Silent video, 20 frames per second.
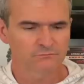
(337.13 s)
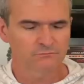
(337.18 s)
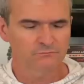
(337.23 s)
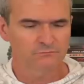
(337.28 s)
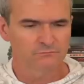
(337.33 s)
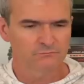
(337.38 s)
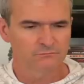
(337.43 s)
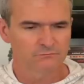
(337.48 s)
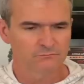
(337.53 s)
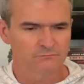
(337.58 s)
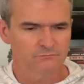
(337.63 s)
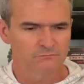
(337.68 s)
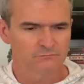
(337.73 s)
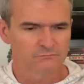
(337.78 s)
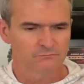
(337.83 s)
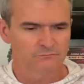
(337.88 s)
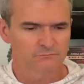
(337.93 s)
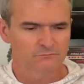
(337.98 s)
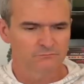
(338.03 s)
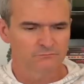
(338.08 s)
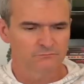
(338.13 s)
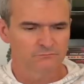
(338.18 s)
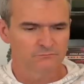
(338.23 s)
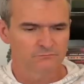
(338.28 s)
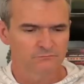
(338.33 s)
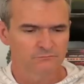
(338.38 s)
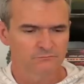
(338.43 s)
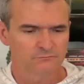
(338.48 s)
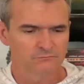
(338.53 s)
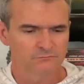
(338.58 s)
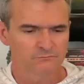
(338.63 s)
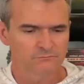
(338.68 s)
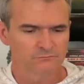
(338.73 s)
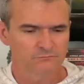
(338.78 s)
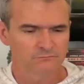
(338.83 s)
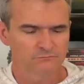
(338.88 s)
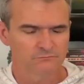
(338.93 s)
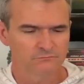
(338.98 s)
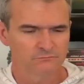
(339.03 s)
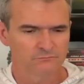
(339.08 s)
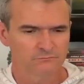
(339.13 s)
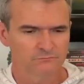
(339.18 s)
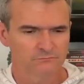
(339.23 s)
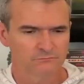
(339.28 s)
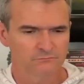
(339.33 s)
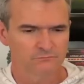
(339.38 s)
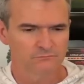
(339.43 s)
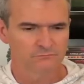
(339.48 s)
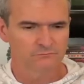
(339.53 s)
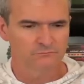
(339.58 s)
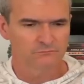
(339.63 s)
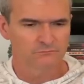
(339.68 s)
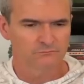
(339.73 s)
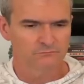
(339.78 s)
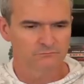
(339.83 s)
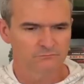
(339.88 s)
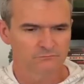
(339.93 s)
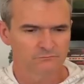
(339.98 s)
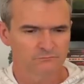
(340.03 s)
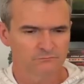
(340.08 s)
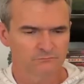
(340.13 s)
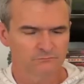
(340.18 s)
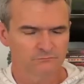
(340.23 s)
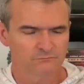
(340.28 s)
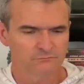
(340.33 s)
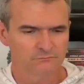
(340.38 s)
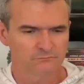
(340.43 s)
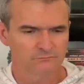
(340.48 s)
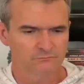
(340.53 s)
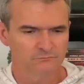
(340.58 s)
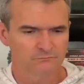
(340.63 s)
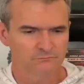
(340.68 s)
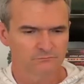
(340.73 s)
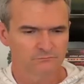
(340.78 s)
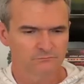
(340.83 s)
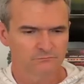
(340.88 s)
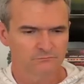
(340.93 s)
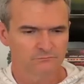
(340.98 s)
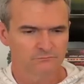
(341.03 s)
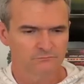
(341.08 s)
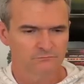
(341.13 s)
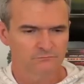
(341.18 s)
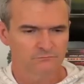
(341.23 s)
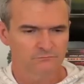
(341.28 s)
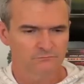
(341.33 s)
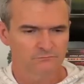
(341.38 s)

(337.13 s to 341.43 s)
This person isn't speaking.